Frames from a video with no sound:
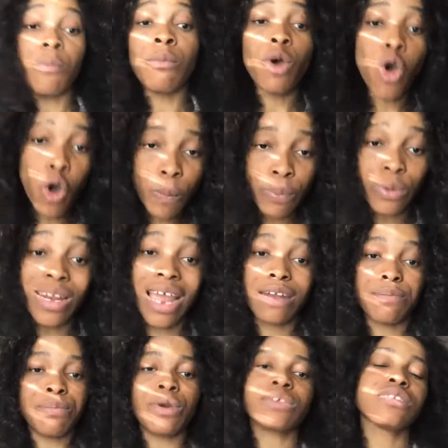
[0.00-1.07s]
open
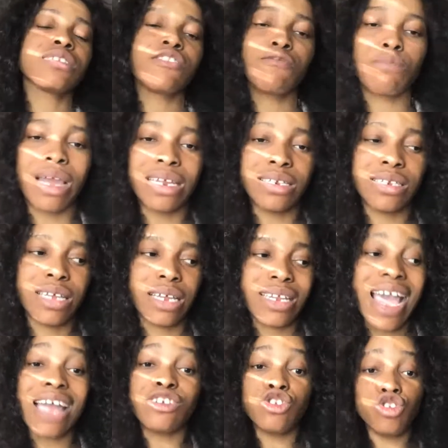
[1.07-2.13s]
and positive minded
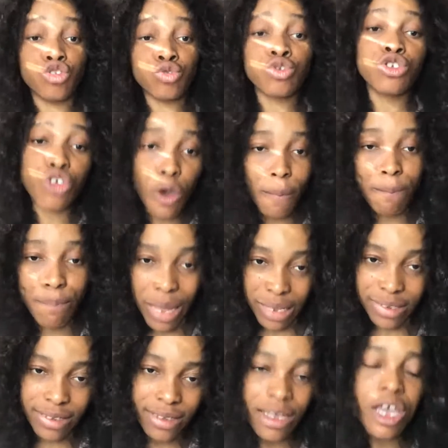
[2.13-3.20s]
and do your
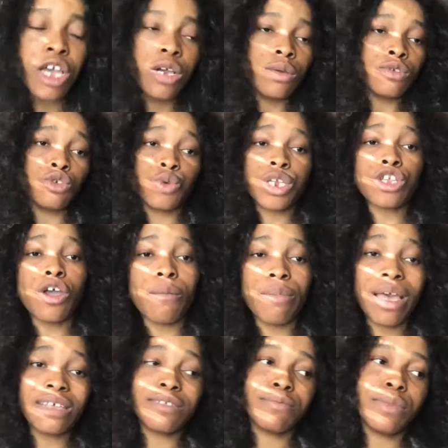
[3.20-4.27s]
best. Doing your
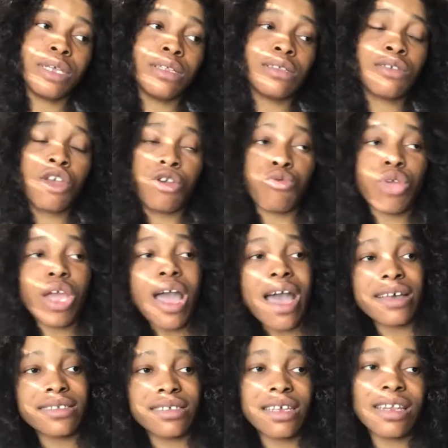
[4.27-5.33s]
best means
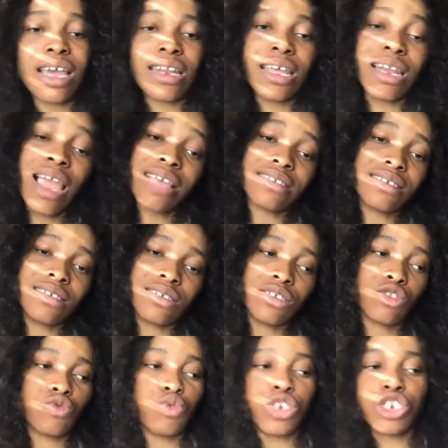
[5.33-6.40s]
rehearsing, analyzing the
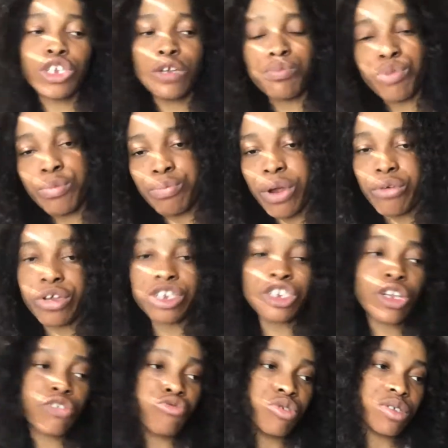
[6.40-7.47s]
situation,
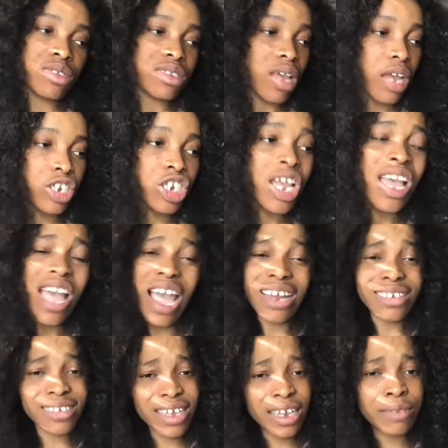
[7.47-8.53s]
preparation, research,
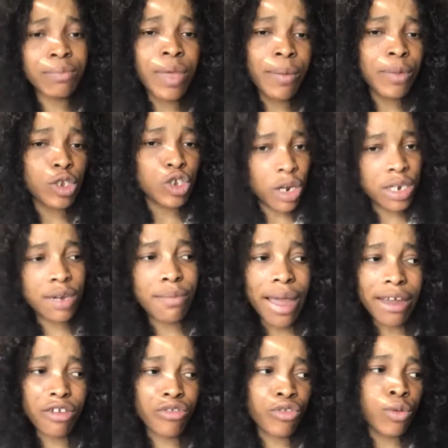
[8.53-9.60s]
and then maybe joining my
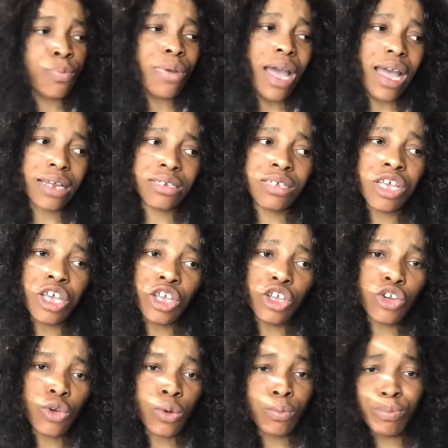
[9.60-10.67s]
group and
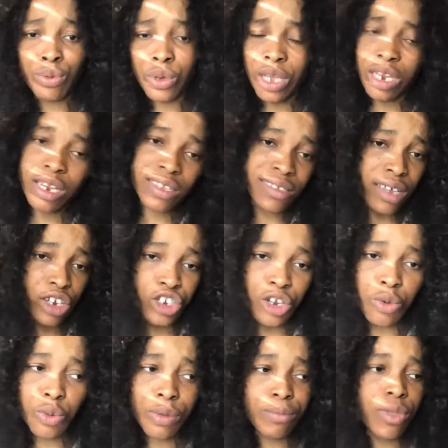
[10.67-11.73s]
booking a session
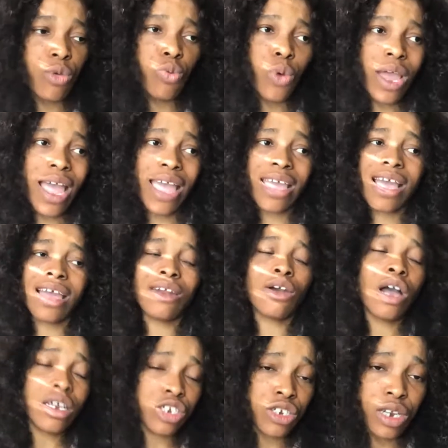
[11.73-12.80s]
with me where I can
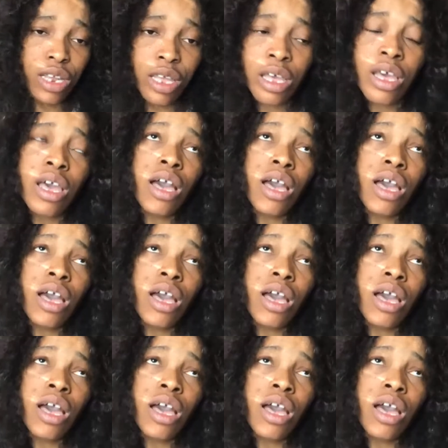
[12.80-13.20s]
actually